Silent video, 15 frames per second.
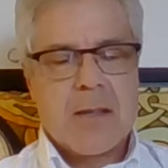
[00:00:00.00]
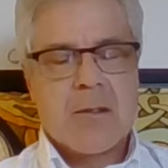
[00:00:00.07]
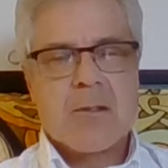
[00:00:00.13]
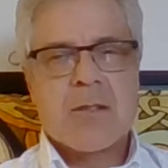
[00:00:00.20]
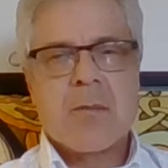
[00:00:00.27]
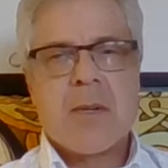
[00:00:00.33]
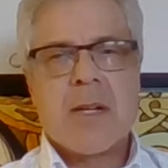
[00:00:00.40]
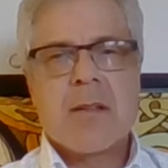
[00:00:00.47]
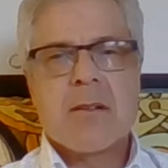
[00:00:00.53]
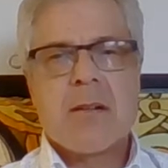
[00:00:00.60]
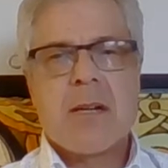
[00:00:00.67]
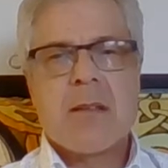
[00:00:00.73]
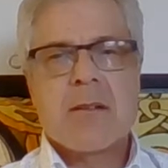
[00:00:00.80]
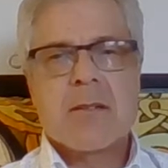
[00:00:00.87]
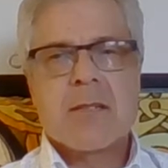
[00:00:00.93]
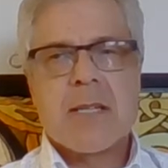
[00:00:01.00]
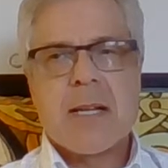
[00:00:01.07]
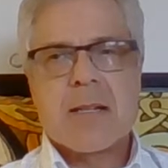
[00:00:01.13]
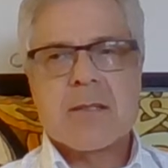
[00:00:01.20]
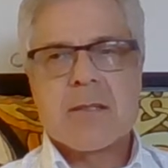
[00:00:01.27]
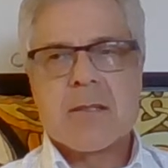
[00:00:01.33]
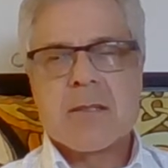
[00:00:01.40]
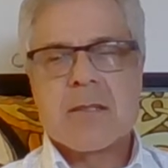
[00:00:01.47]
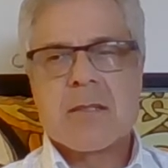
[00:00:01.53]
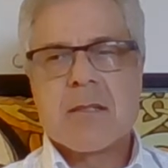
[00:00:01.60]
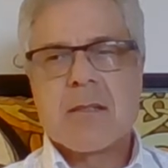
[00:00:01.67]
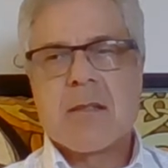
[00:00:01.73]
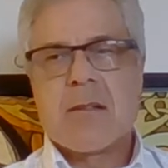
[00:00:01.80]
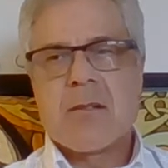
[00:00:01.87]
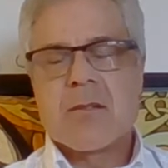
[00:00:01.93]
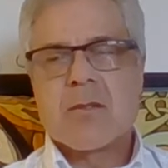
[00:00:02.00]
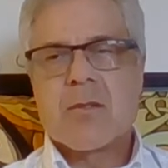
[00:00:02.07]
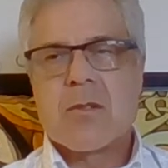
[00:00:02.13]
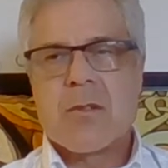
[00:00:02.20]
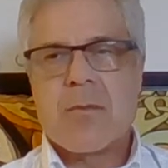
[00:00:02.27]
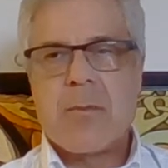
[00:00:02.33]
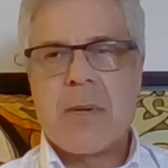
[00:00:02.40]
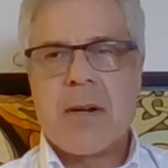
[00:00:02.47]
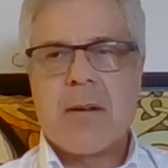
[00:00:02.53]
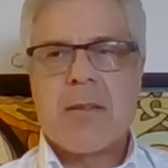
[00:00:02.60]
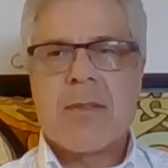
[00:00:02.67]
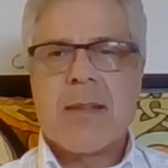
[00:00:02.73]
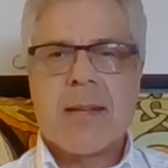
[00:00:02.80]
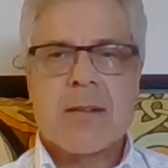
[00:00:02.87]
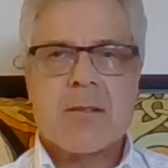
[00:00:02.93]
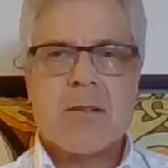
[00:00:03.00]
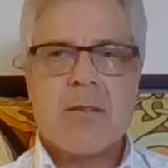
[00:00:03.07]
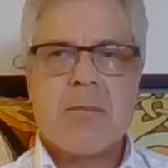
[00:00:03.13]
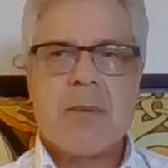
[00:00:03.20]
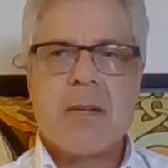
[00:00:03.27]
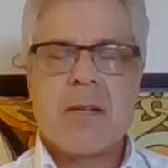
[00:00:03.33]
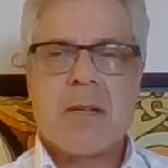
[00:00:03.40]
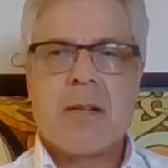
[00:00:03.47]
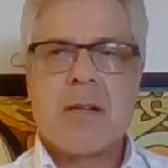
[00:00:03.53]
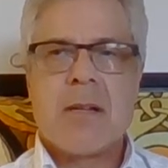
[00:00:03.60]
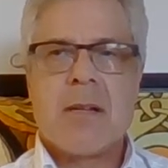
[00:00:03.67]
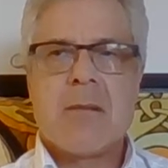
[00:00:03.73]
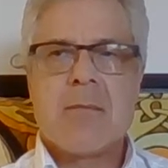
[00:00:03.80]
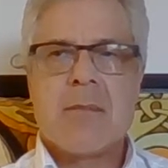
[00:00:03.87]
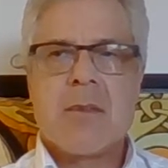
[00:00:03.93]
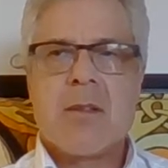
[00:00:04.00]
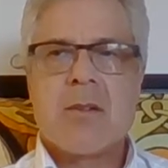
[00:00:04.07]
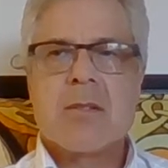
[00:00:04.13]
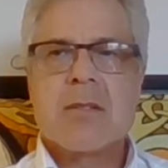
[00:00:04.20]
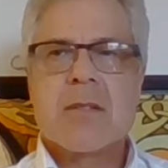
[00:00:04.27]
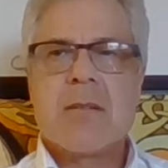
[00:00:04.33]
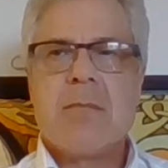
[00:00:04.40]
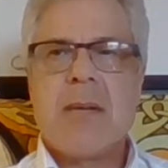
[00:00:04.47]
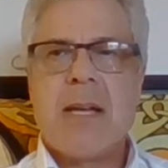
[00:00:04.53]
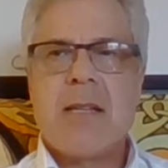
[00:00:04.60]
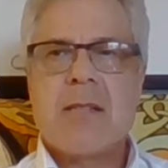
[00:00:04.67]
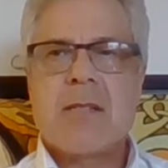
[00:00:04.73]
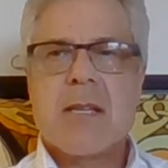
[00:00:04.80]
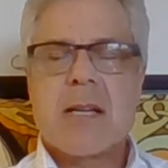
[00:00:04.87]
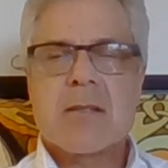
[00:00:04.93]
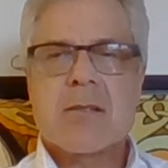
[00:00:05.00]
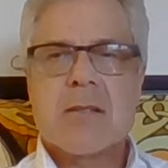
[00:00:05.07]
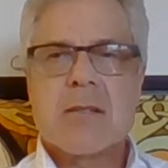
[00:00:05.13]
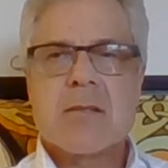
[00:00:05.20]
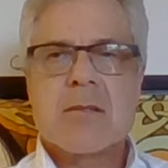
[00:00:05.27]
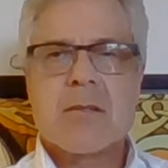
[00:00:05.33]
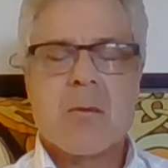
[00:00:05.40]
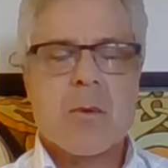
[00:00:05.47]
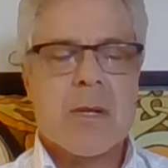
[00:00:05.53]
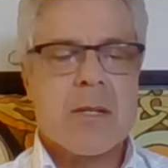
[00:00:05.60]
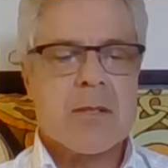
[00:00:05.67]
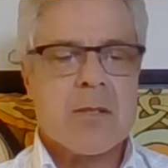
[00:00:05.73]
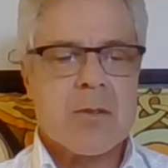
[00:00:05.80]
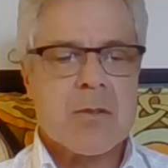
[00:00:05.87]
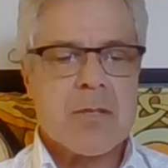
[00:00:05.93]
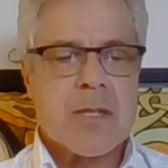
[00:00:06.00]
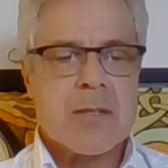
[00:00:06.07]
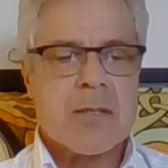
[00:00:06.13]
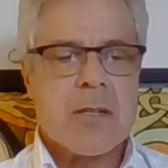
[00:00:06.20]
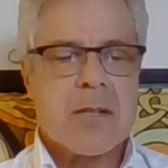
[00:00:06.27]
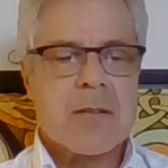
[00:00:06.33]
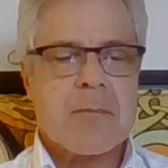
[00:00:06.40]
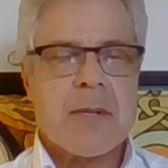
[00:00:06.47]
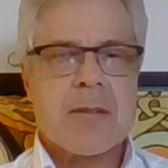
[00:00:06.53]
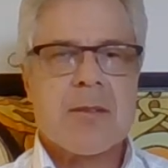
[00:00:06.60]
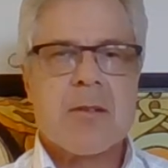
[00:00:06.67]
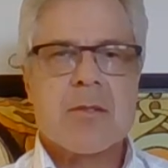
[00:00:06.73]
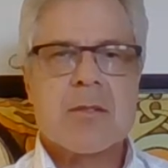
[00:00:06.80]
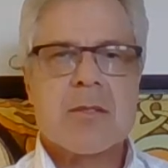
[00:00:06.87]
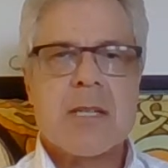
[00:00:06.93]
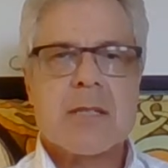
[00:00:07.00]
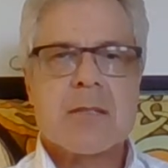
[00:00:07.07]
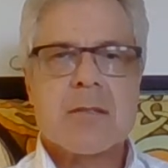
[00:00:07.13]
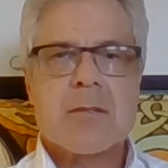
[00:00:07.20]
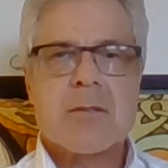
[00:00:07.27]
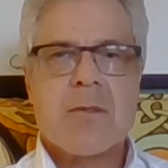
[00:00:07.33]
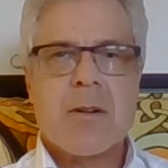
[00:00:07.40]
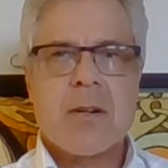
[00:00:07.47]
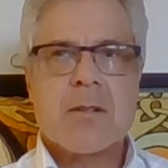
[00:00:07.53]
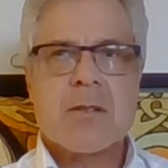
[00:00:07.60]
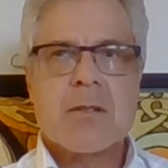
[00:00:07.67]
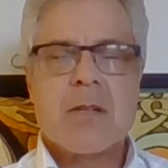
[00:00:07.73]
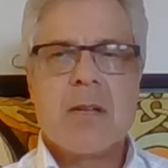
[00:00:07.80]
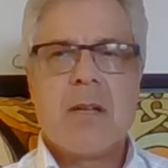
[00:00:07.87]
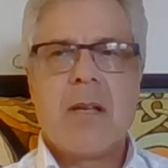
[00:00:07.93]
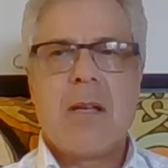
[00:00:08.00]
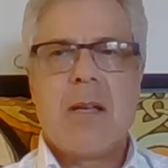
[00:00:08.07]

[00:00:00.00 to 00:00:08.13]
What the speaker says: There's some other sections that are sort of parenthetical, but those are the main sections. So what I'll do is I'll talk about those sections first.